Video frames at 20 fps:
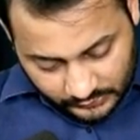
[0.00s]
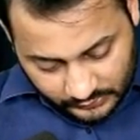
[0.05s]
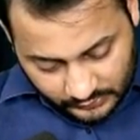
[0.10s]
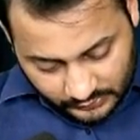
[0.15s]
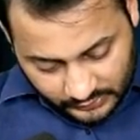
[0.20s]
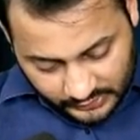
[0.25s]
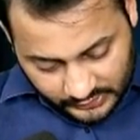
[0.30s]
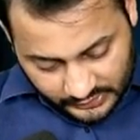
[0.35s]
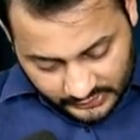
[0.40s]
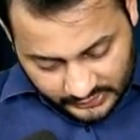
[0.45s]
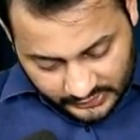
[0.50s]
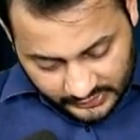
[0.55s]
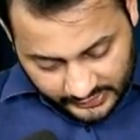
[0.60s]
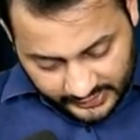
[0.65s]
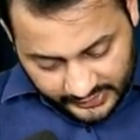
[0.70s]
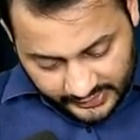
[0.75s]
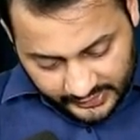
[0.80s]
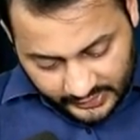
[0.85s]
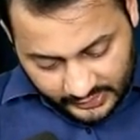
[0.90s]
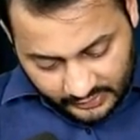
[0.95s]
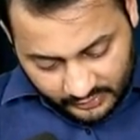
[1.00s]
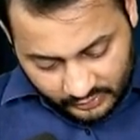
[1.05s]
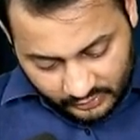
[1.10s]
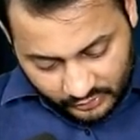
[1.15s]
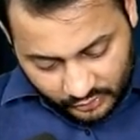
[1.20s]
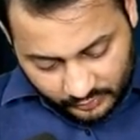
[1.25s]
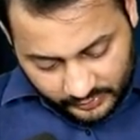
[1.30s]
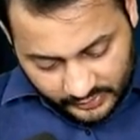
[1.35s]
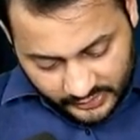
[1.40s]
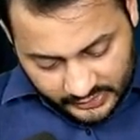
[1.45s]
This is the gain
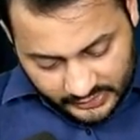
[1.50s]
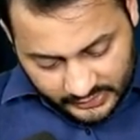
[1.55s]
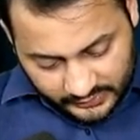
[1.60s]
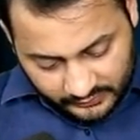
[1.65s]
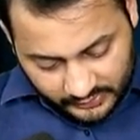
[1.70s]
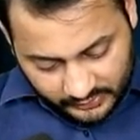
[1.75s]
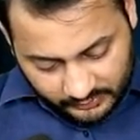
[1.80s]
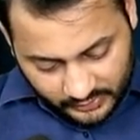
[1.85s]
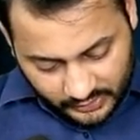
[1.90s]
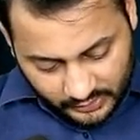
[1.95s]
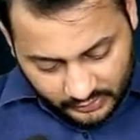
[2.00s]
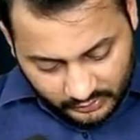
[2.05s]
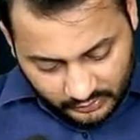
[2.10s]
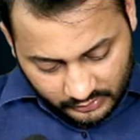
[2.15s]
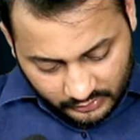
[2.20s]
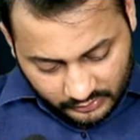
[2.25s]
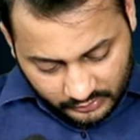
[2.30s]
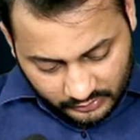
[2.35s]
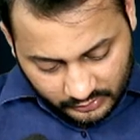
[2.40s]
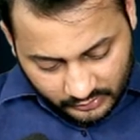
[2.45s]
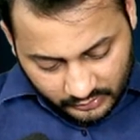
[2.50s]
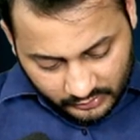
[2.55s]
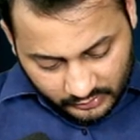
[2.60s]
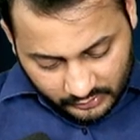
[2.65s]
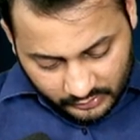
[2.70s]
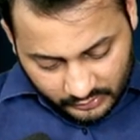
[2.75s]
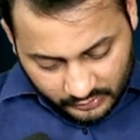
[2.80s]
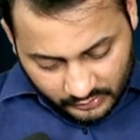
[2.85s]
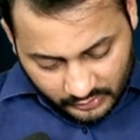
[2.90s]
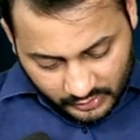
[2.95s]
to be receivable
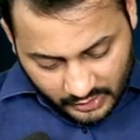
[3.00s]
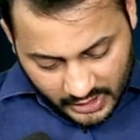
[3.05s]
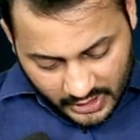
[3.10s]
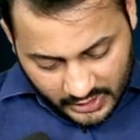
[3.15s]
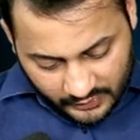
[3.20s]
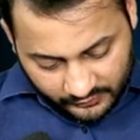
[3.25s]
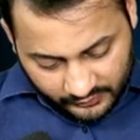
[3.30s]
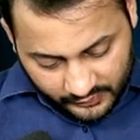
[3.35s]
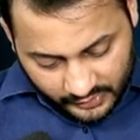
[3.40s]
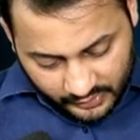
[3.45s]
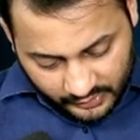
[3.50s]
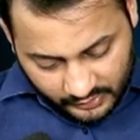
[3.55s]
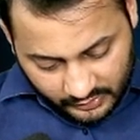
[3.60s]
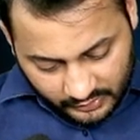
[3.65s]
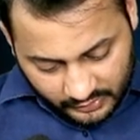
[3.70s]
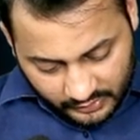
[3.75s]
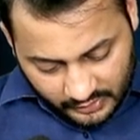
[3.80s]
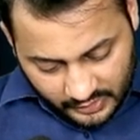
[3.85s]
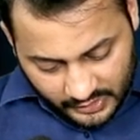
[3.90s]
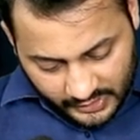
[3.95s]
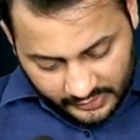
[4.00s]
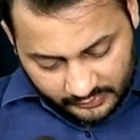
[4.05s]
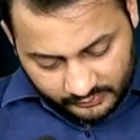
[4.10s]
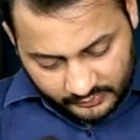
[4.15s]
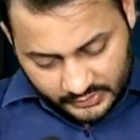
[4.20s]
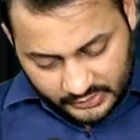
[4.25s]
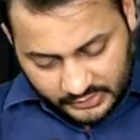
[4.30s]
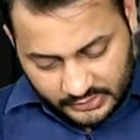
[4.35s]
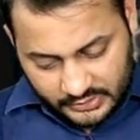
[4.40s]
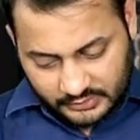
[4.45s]
after 9
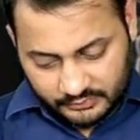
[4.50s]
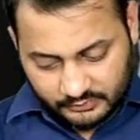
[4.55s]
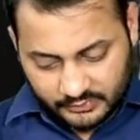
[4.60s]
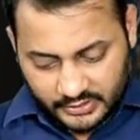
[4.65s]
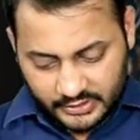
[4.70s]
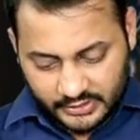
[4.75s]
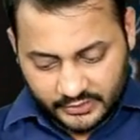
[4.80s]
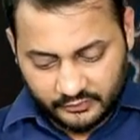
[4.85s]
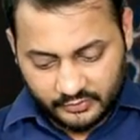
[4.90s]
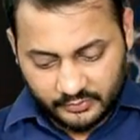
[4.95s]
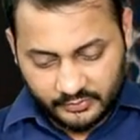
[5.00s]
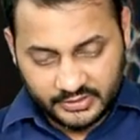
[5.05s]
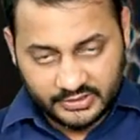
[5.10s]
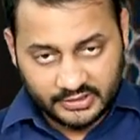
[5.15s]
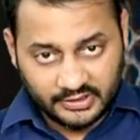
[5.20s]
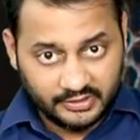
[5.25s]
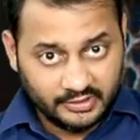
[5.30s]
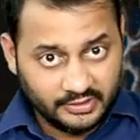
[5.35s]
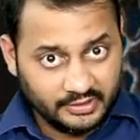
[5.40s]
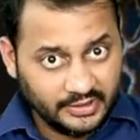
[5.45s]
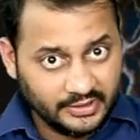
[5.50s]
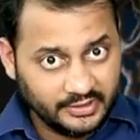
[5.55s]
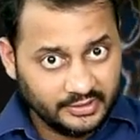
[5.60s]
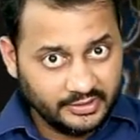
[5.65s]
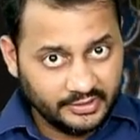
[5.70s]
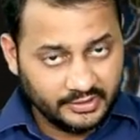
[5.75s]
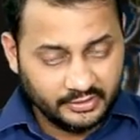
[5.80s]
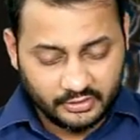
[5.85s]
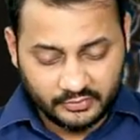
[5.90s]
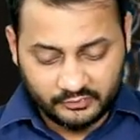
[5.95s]
months, but it will be settled at
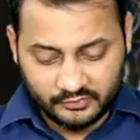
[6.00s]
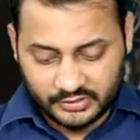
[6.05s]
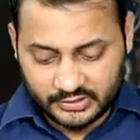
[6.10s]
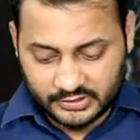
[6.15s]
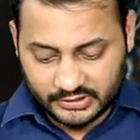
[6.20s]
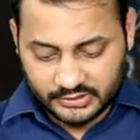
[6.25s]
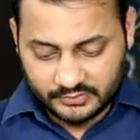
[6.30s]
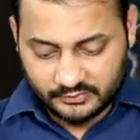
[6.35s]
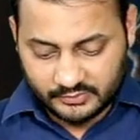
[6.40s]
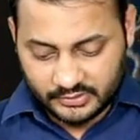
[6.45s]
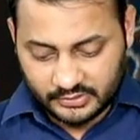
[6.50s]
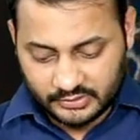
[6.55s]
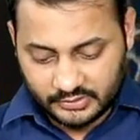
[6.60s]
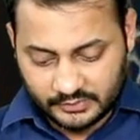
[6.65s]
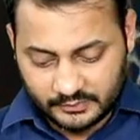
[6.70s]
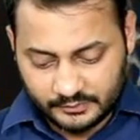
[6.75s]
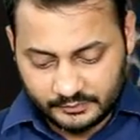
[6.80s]
the end of the 6 month.